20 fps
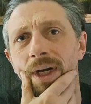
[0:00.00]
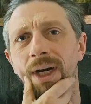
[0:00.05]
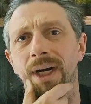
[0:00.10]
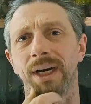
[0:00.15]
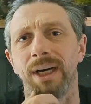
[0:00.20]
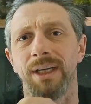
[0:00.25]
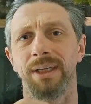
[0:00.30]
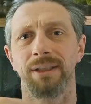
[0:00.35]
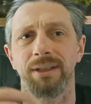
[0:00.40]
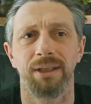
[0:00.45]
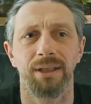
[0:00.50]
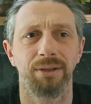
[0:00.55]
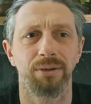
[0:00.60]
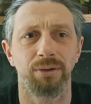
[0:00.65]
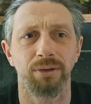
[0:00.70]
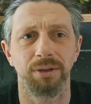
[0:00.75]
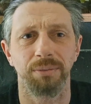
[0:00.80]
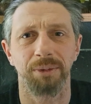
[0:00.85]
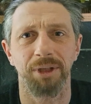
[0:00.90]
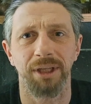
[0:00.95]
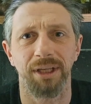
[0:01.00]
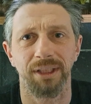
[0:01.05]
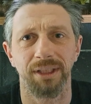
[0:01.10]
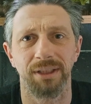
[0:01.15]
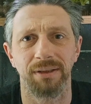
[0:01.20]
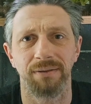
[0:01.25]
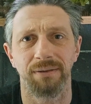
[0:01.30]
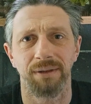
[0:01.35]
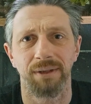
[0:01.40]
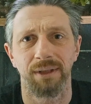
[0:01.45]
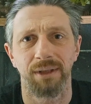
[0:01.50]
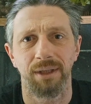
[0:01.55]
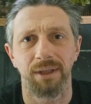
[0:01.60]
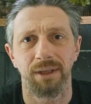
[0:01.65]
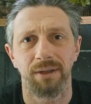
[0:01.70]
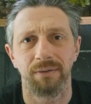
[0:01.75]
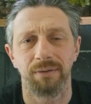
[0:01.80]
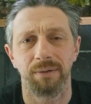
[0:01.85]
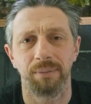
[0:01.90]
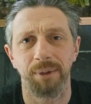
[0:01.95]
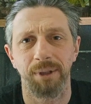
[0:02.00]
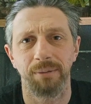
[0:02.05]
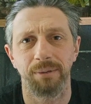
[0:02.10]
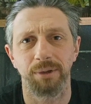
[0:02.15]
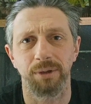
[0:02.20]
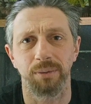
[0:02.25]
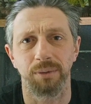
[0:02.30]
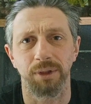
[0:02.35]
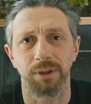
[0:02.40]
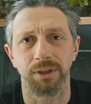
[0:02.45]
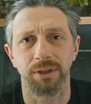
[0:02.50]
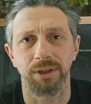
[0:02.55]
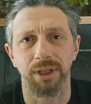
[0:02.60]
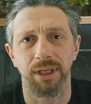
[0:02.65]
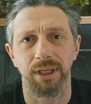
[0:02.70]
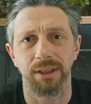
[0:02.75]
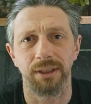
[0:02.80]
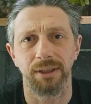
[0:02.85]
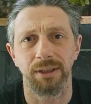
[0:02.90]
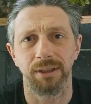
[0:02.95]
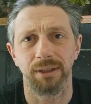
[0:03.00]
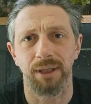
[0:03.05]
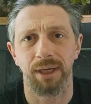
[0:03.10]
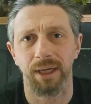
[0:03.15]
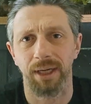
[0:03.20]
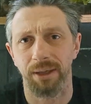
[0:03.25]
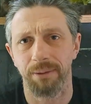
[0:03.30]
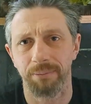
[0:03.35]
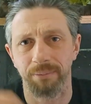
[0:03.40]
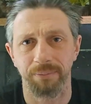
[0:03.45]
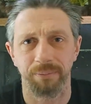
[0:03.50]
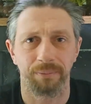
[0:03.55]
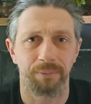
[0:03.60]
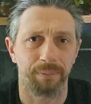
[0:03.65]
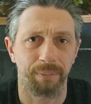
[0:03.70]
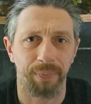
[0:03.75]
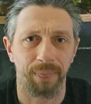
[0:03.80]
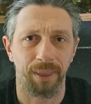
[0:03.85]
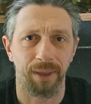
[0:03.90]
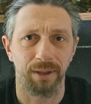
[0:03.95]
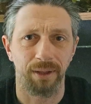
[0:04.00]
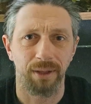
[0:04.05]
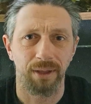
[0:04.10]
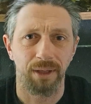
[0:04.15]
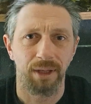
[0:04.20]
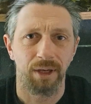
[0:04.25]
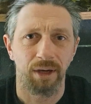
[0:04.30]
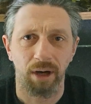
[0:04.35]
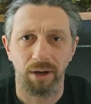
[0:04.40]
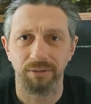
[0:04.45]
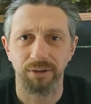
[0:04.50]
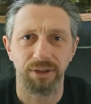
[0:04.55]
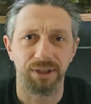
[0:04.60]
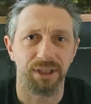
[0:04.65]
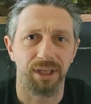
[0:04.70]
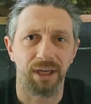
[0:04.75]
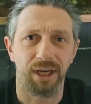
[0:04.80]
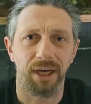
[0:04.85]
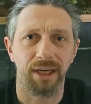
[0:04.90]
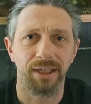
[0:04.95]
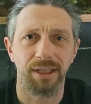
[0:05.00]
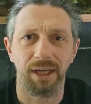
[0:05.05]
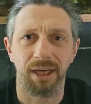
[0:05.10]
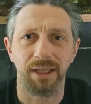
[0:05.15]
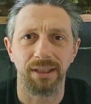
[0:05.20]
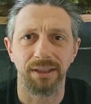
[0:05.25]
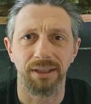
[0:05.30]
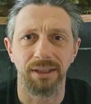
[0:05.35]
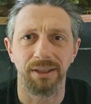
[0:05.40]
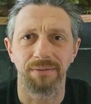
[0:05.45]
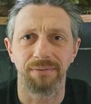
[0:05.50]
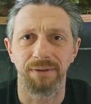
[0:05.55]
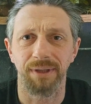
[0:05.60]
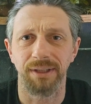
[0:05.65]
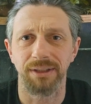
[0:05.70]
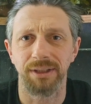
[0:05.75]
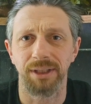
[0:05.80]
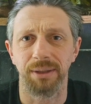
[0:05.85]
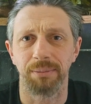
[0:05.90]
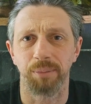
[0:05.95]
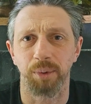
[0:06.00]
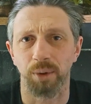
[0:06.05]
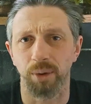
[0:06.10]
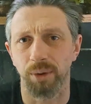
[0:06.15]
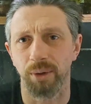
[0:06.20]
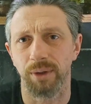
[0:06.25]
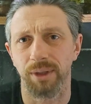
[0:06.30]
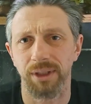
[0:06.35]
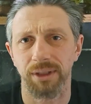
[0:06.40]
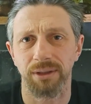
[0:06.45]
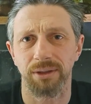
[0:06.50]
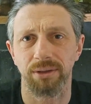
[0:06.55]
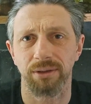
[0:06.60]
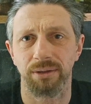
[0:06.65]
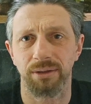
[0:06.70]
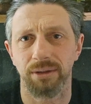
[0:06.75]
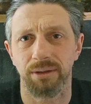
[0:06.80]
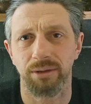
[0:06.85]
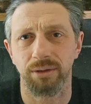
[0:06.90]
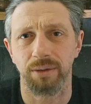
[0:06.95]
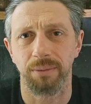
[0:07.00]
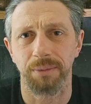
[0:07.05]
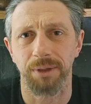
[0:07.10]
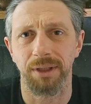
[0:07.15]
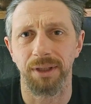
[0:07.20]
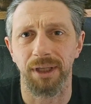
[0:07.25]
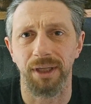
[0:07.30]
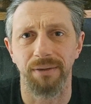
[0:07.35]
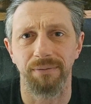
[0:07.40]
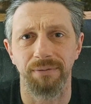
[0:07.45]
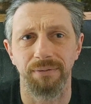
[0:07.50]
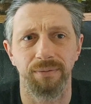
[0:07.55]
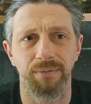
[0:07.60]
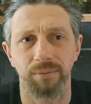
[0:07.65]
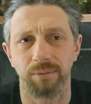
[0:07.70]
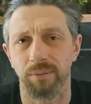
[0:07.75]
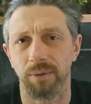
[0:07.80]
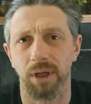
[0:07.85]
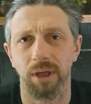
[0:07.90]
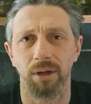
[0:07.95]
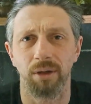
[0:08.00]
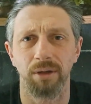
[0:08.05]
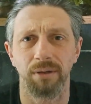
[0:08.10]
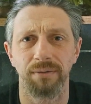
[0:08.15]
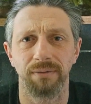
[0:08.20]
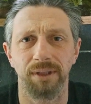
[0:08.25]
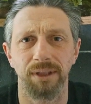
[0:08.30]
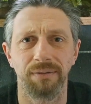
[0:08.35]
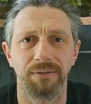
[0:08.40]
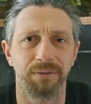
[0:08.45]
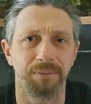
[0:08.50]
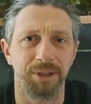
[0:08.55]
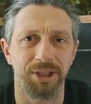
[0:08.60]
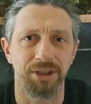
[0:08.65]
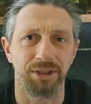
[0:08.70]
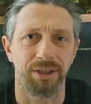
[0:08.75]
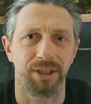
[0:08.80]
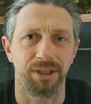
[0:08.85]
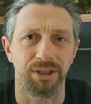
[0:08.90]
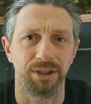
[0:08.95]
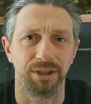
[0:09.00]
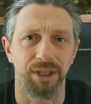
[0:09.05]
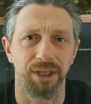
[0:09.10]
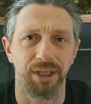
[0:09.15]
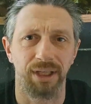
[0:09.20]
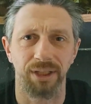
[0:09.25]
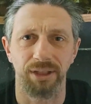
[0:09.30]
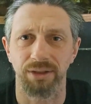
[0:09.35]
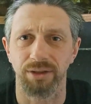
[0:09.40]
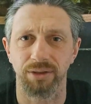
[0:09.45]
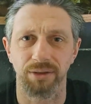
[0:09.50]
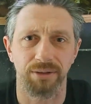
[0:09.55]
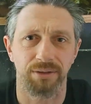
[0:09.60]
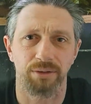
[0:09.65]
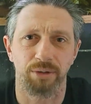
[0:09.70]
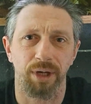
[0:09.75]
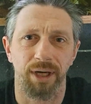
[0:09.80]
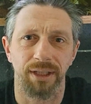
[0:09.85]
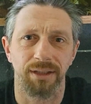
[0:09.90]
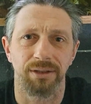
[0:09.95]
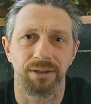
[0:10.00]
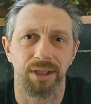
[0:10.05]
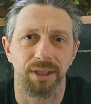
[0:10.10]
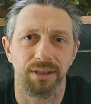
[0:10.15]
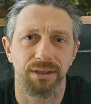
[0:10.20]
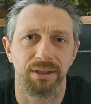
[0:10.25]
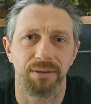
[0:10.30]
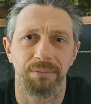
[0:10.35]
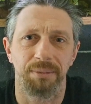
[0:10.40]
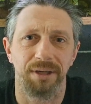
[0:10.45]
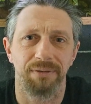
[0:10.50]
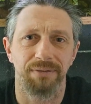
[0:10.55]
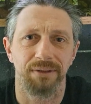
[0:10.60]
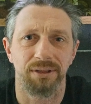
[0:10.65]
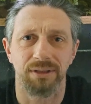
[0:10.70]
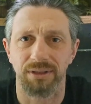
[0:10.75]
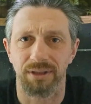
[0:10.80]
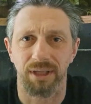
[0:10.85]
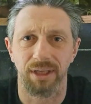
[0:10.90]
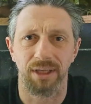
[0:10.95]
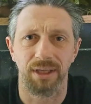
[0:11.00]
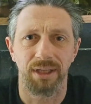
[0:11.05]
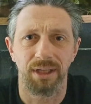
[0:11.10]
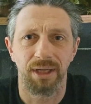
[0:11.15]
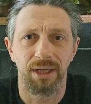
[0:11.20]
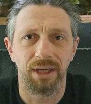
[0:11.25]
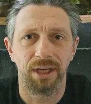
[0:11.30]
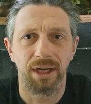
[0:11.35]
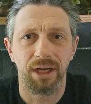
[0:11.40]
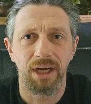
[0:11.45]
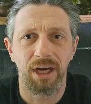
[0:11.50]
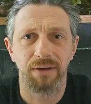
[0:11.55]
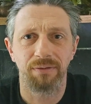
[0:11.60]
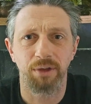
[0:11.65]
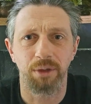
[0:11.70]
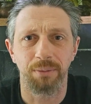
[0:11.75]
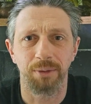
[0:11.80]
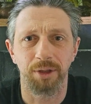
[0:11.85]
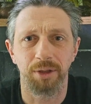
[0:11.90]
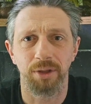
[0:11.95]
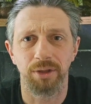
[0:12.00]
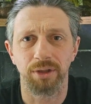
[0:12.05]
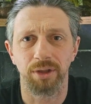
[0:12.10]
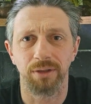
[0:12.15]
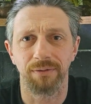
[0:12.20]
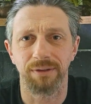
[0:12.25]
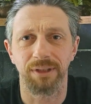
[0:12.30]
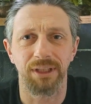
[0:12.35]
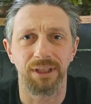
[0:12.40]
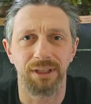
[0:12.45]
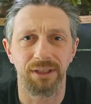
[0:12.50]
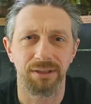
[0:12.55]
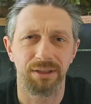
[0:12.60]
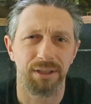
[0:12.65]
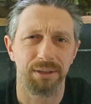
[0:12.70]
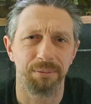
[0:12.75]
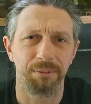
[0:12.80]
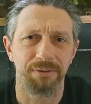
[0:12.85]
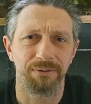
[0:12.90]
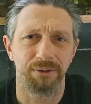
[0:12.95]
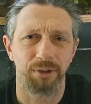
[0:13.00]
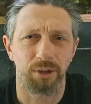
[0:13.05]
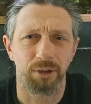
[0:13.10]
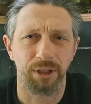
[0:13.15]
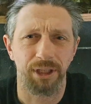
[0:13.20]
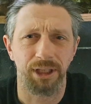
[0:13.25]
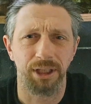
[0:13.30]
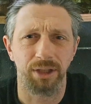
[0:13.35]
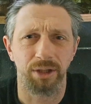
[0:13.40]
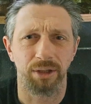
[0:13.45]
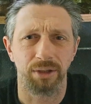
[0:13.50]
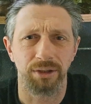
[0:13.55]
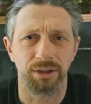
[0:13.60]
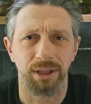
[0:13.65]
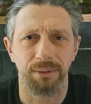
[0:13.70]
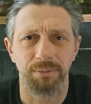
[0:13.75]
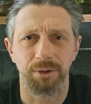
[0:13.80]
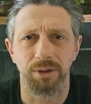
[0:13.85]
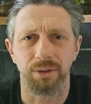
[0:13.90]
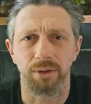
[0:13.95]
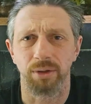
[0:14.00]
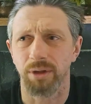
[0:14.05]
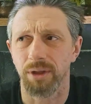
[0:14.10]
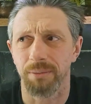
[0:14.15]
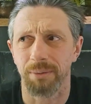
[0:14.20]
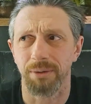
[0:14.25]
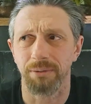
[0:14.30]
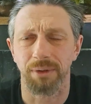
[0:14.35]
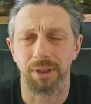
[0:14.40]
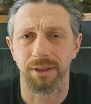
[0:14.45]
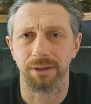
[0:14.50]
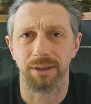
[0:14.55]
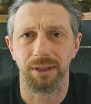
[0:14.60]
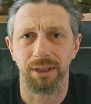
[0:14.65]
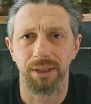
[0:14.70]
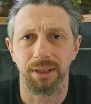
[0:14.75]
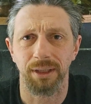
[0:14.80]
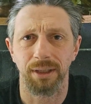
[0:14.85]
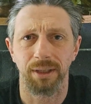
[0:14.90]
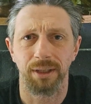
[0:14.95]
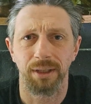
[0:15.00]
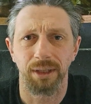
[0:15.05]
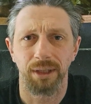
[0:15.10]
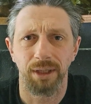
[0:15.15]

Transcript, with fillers: and I thought it'd be handy for people to understand. Um, obviously I, I didn't invent it, but it's something that I've, a lot of the information I share is tried and tested methods that I've come across over the years, like my four key concepts I talk about, that they